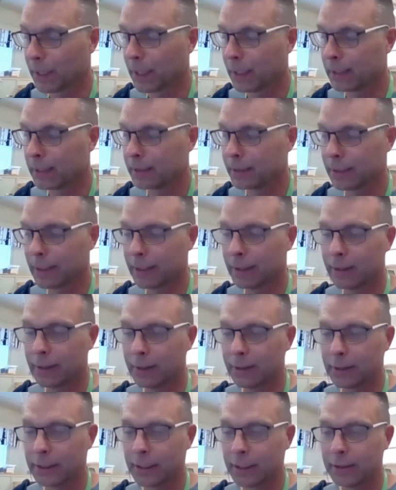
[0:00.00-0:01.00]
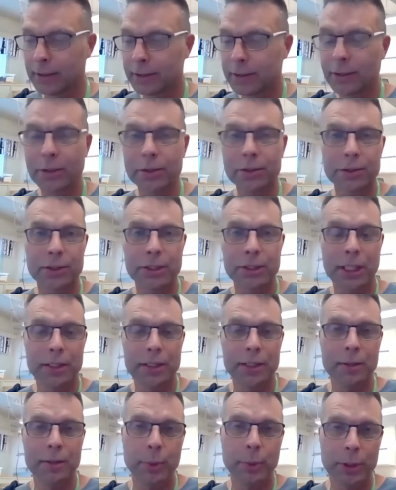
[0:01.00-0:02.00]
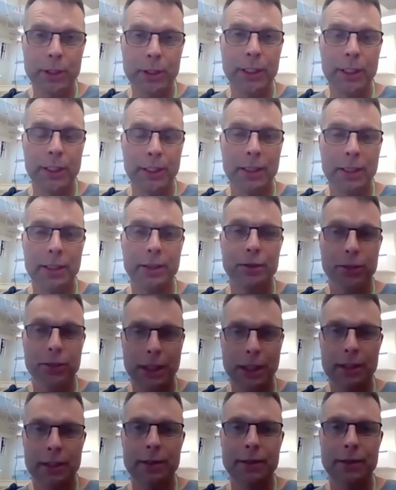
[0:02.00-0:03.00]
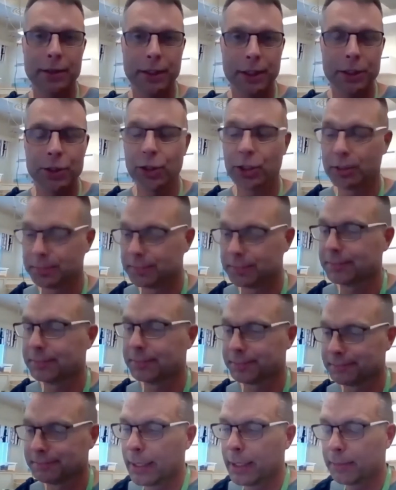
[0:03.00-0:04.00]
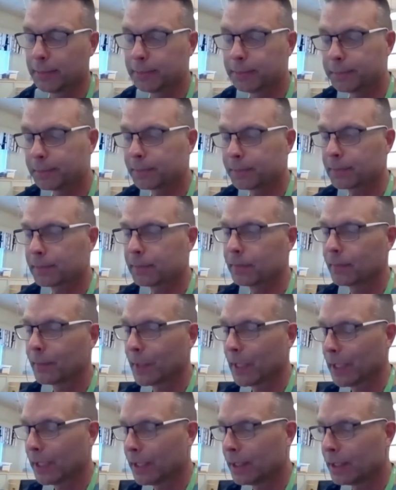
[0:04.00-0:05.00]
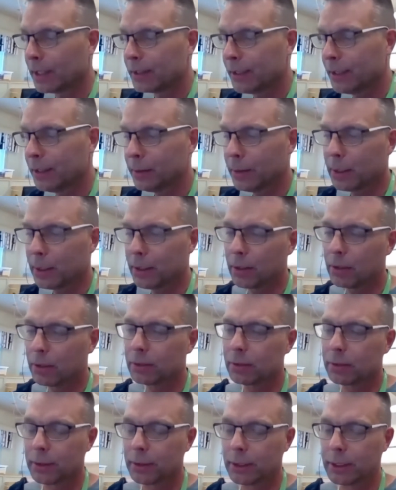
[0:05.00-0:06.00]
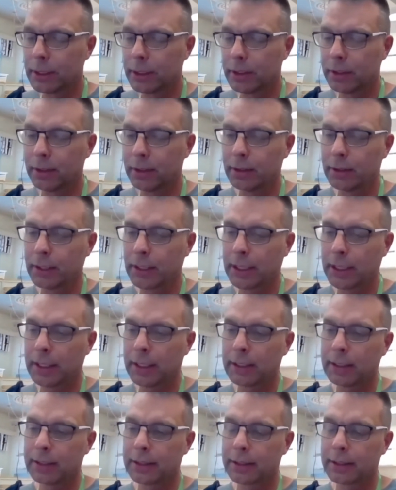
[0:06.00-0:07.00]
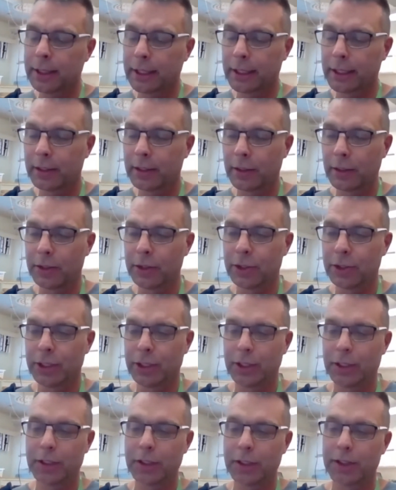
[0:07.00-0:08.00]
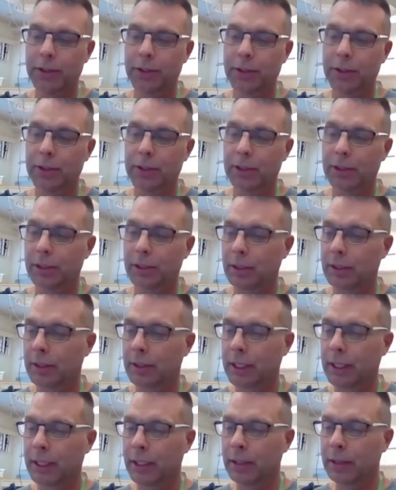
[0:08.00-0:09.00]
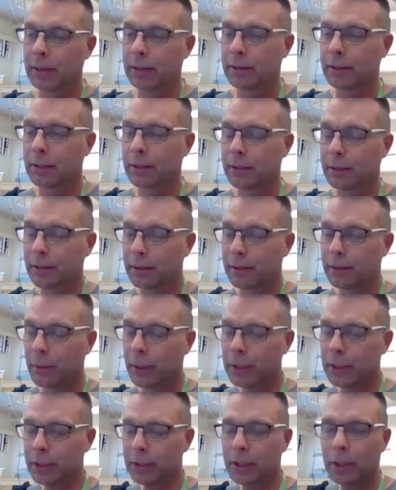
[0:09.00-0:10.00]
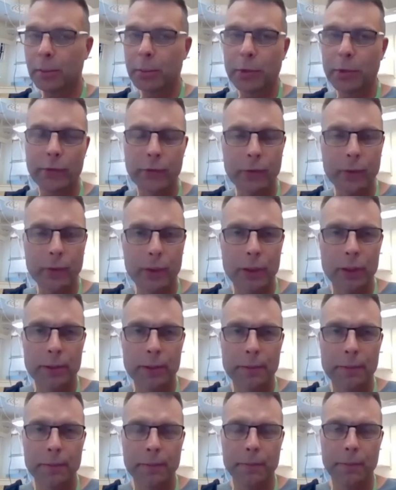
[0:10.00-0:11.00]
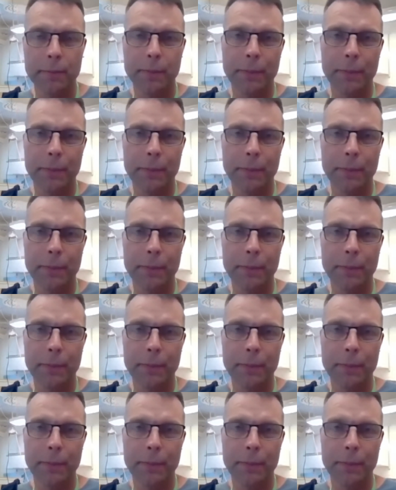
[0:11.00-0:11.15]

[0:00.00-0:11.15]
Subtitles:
And there is the starting point, and then you start teaching. Okay, then we go into the technologies used. Again, the question number 4.